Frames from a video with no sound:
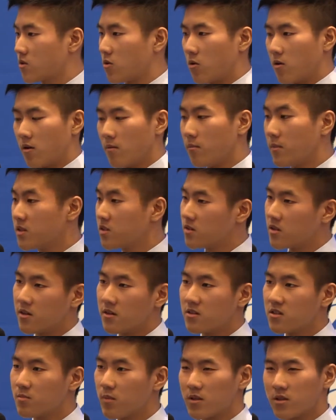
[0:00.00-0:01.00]
or
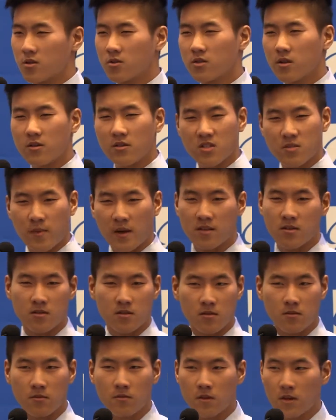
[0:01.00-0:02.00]
misters, but those are
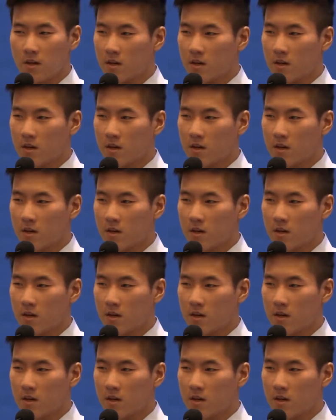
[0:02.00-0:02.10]
expensive,